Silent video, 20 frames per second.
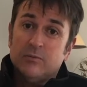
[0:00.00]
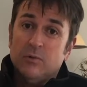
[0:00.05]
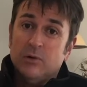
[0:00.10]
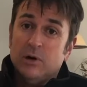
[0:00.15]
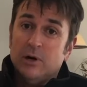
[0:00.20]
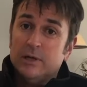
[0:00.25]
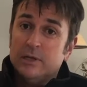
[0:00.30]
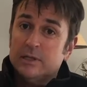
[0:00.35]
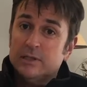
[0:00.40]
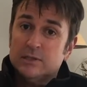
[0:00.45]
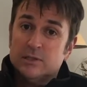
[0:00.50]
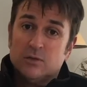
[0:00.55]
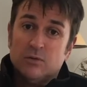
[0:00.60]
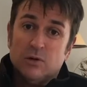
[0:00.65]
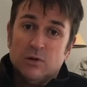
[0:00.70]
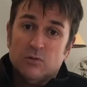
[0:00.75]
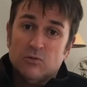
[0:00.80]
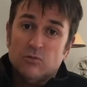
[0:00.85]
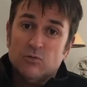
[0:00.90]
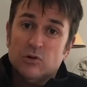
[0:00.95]
wine that's
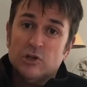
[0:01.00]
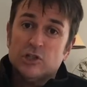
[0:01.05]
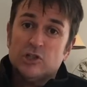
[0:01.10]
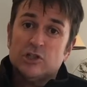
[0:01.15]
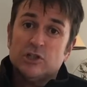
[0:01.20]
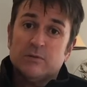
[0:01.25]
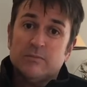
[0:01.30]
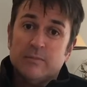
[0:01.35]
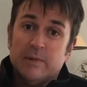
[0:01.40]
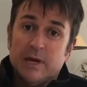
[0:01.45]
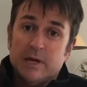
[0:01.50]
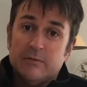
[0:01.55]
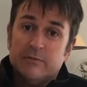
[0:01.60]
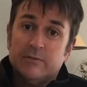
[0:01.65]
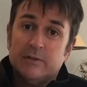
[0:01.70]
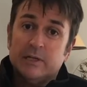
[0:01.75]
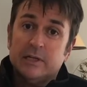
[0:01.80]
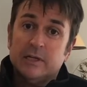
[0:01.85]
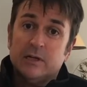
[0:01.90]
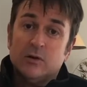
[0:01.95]
quite rich and
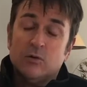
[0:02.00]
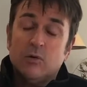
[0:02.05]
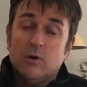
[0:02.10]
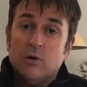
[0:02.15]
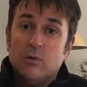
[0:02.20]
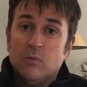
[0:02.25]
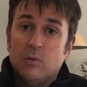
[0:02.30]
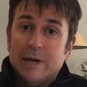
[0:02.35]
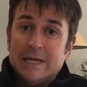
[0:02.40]
mouthfilling and quite